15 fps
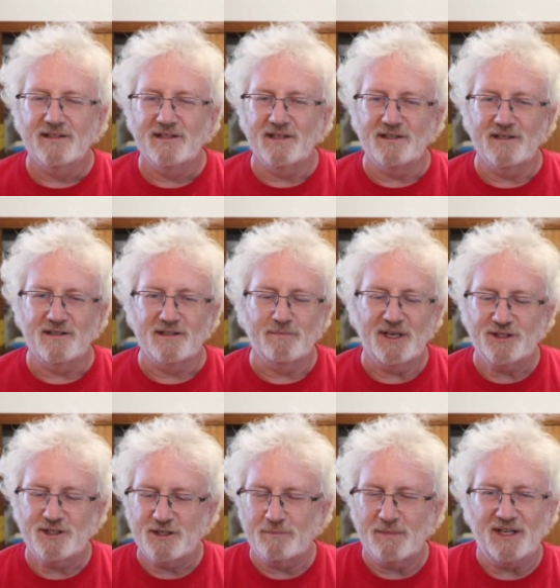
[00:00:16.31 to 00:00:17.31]
Since it's much
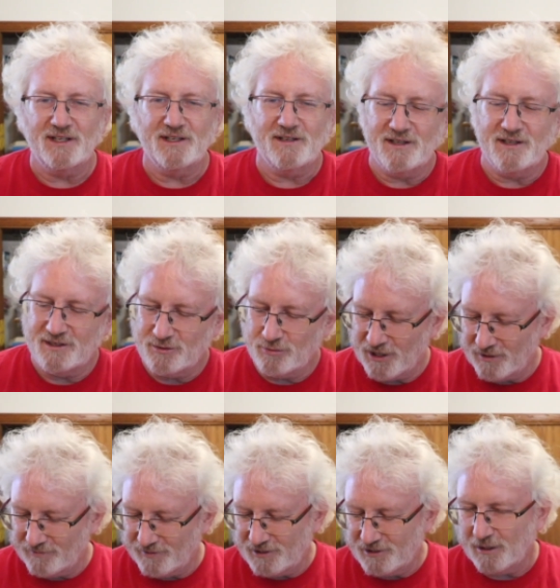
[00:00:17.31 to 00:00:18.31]
smaller than a
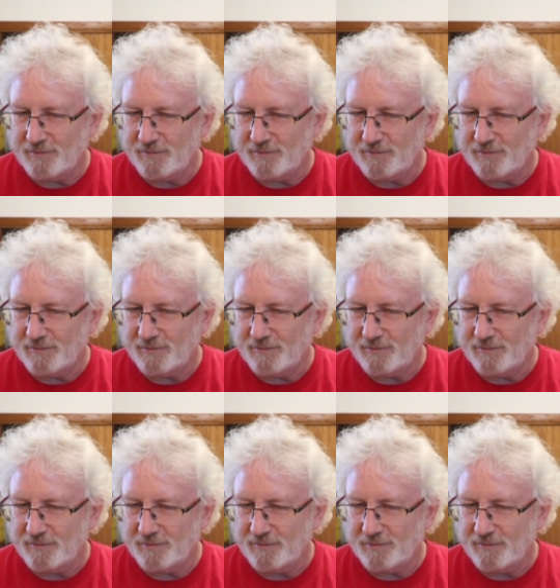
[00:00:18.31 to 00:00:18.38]
12 inch,